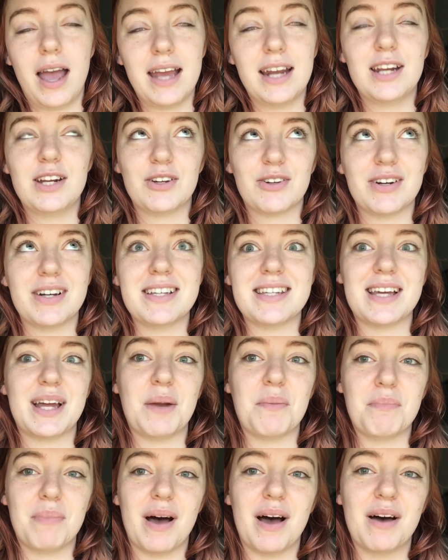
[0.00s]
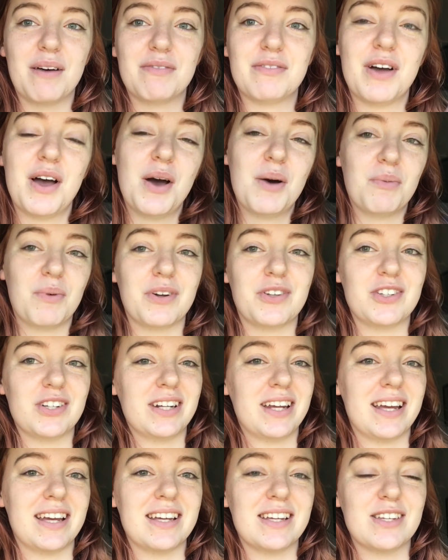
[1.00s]
80 degrees and above, which
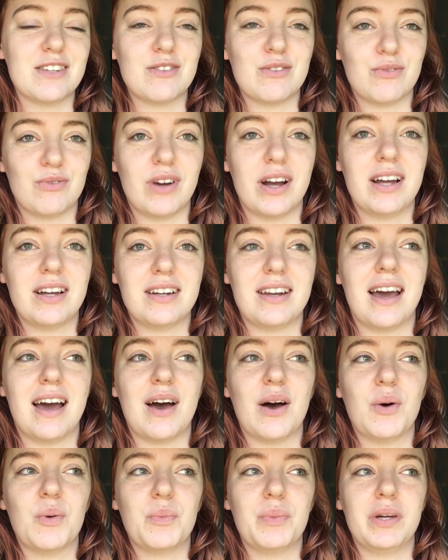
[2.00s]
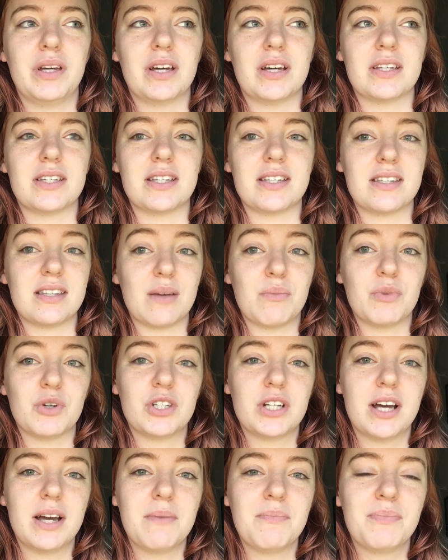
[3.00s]
it is right now because it's
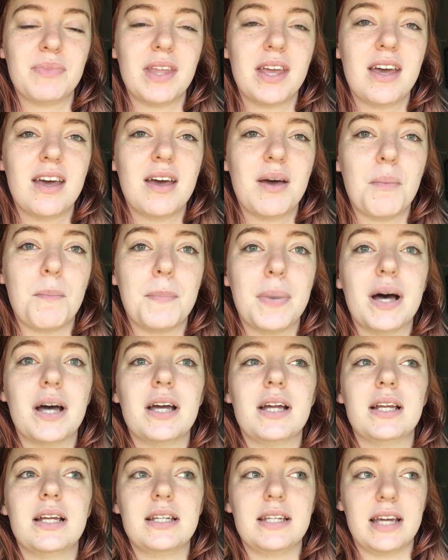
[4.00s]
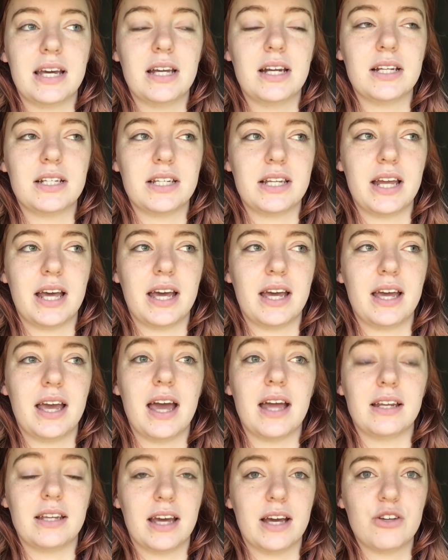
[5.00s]
summertime. But in Indiana today
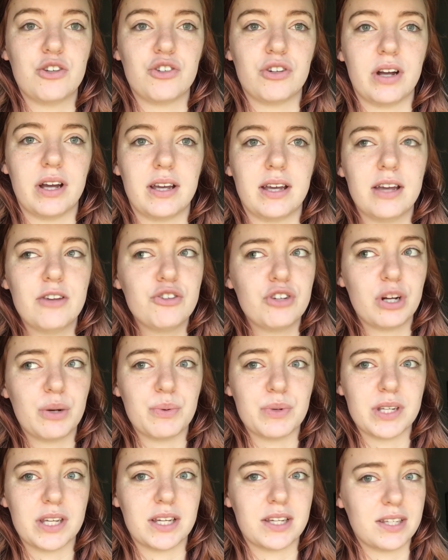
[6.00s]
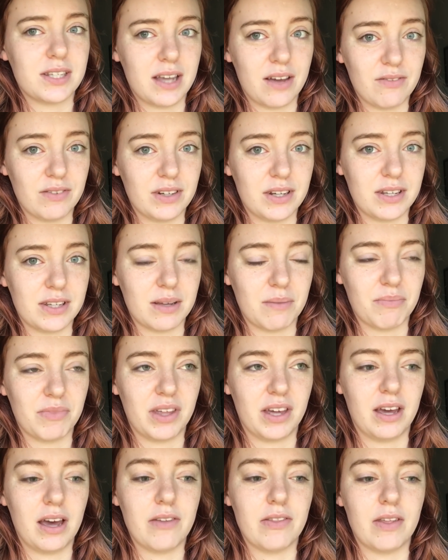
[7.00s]
and yesterday was like 70
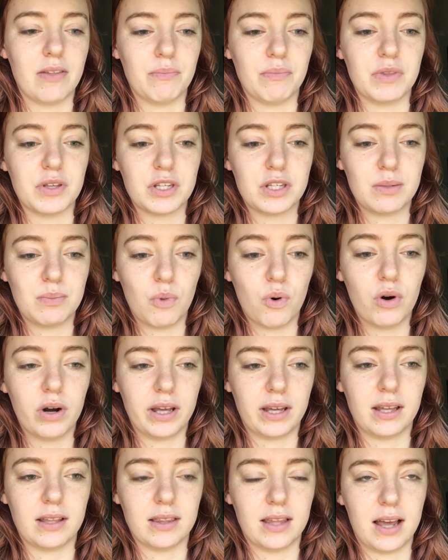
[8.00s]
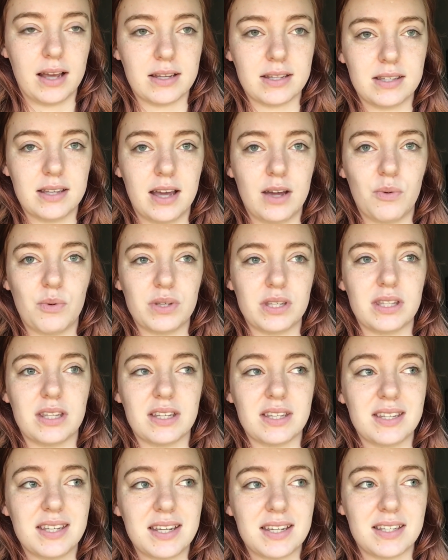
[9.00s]
something, and then this morning and last night was in the
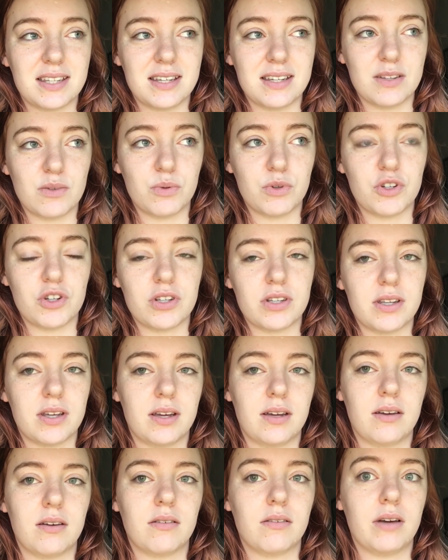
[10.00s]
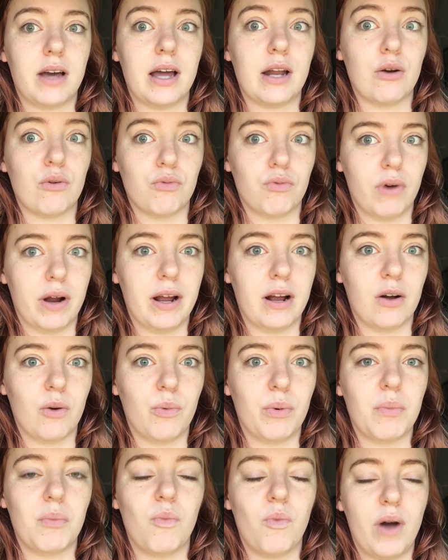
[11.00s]
60s, which is like kind of rare.
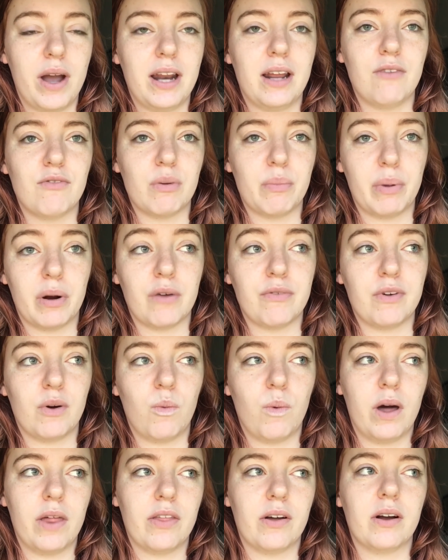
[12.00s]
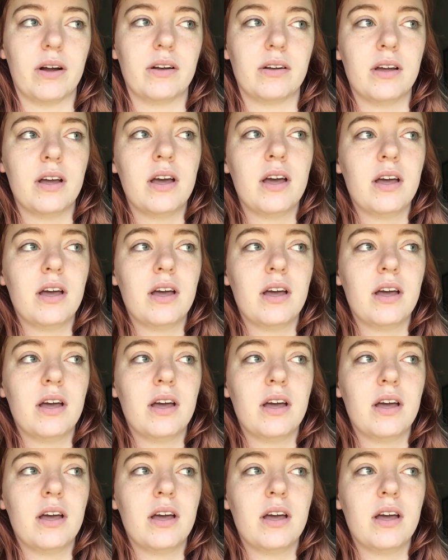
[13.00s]
We've been waiting for perfect weather and